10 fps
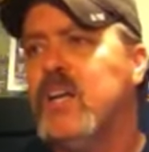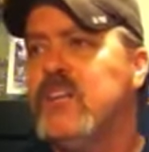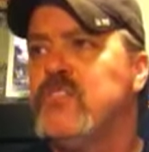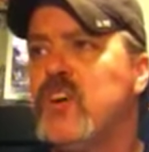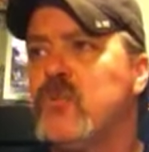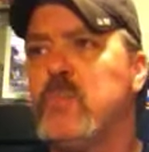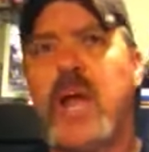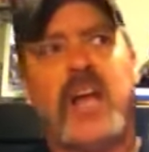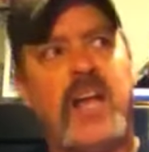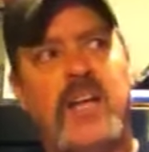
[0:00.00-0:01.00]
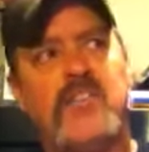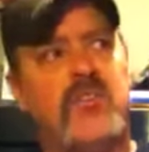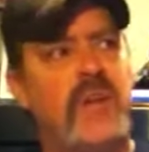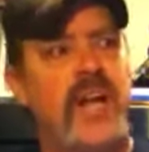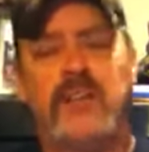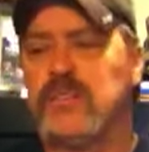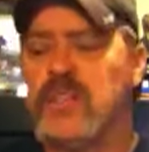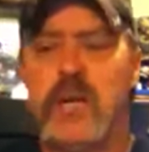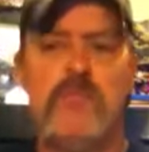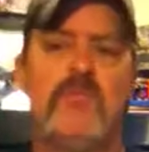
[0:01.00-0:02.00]
total blackout, tornadoes
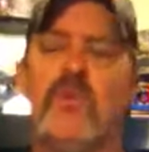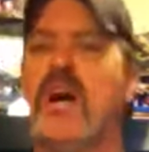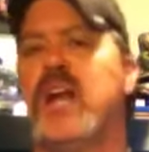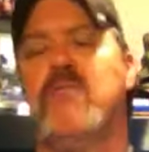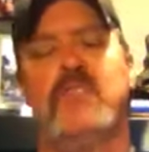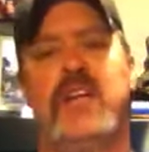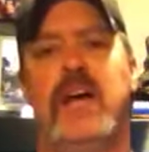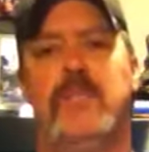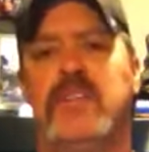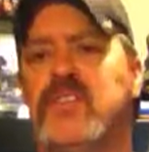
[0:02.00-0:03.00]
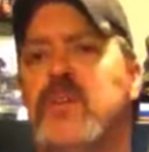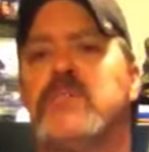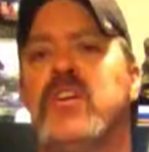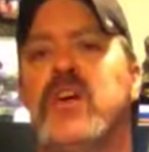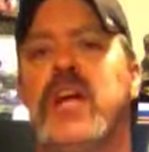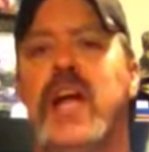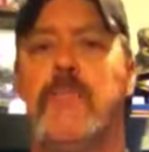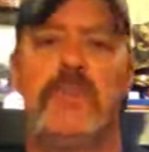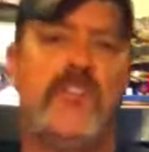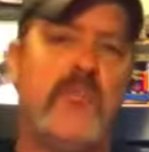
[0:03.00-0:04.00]
coming, whatever's happening, something's getting ready to
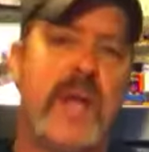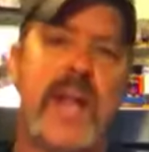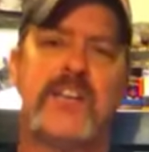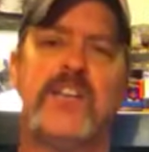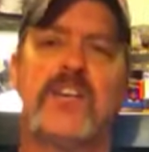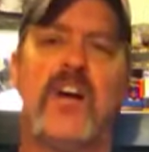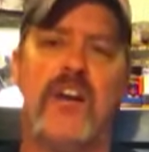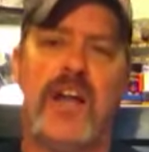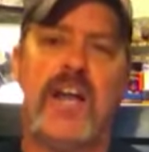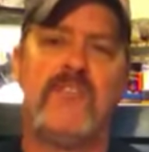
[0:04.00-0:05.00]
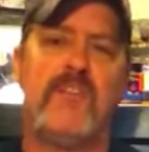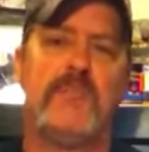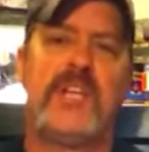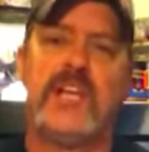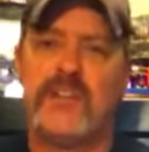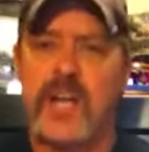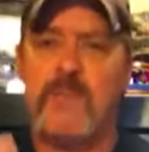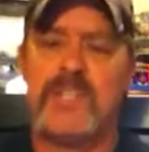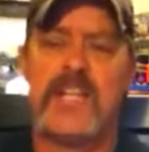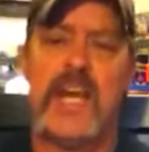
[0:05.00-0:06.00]
happen, you ran out to your car right now and flipped the key on, how
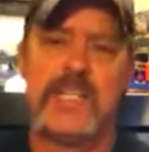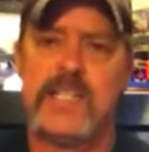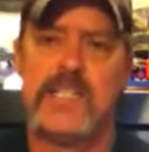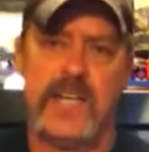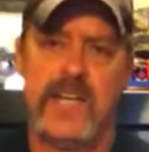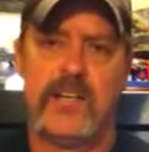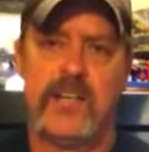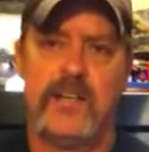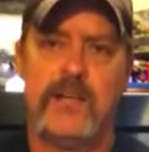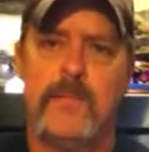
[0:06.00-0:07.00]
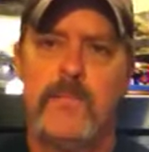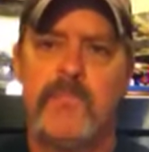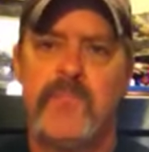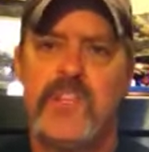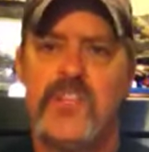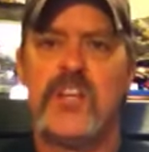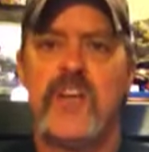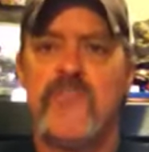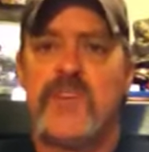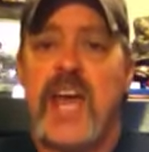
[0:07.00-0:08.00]
much gas is in that car? Is there enough
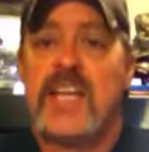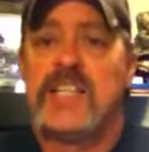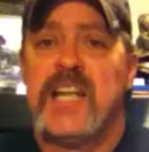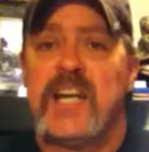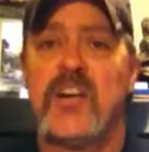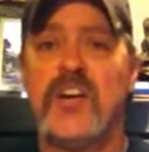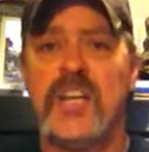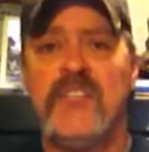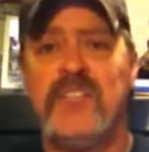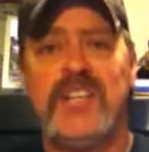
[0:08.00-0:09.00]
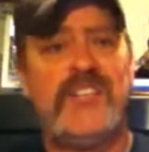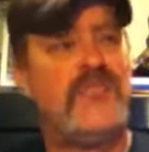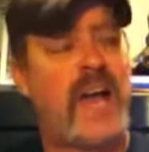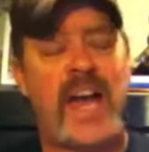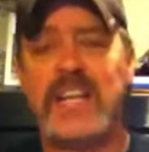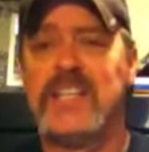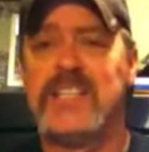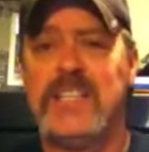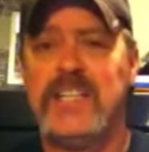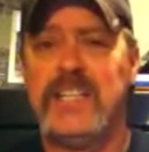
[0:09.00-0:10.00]
gas in that car to even get you out of the
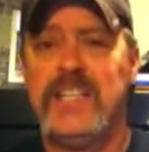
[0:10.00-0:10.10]
city?